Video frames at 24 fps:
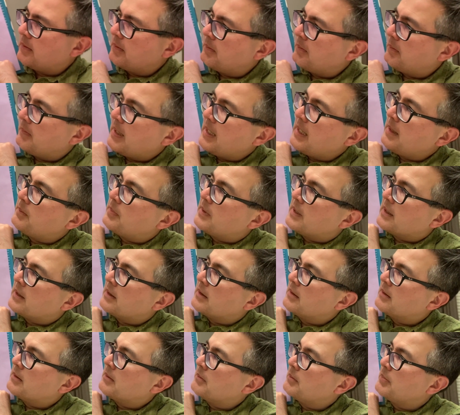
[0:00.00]
Maybe
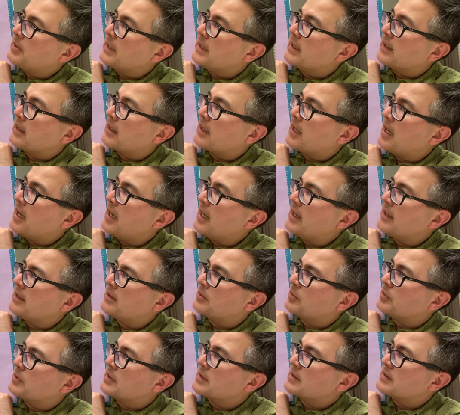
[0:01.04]
being
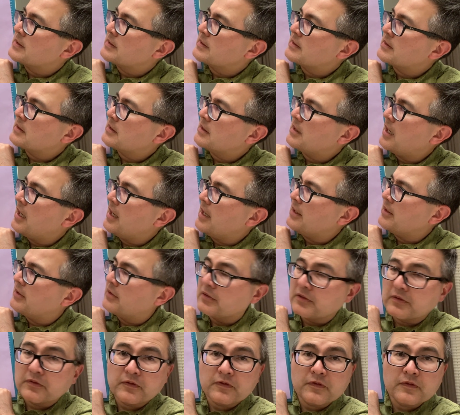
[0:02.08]
kind was kind
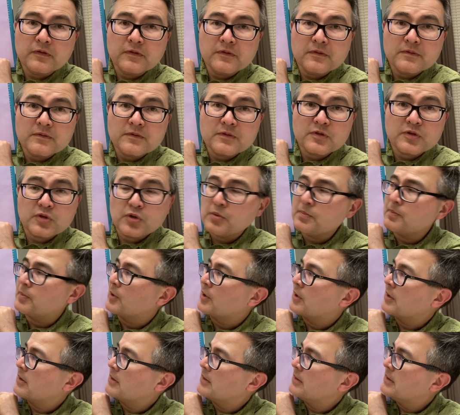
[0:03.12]
of
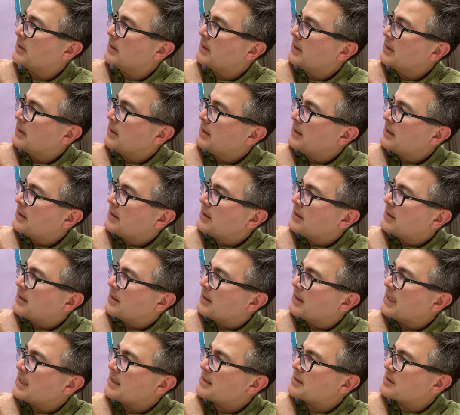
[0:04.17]
super.
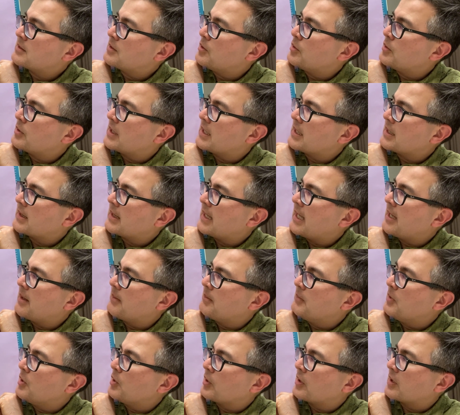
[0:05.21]
Let's go get that
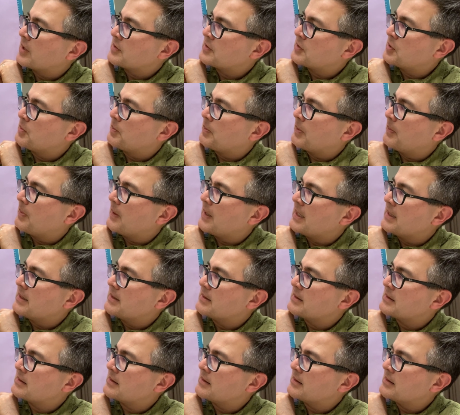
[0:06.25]
milk, Super
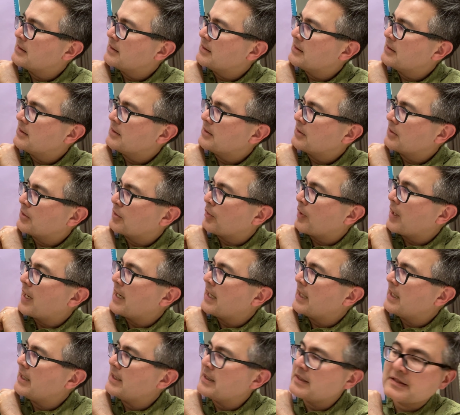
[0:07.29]
Buns.
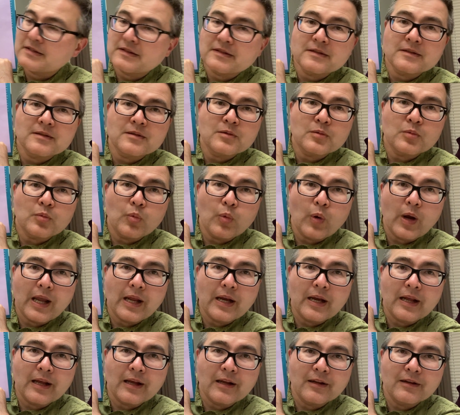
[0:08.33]
Granny's
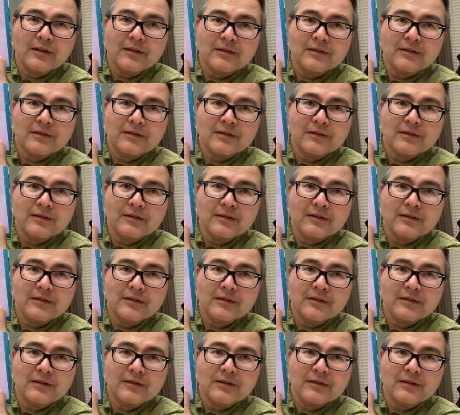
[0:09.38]
waiting.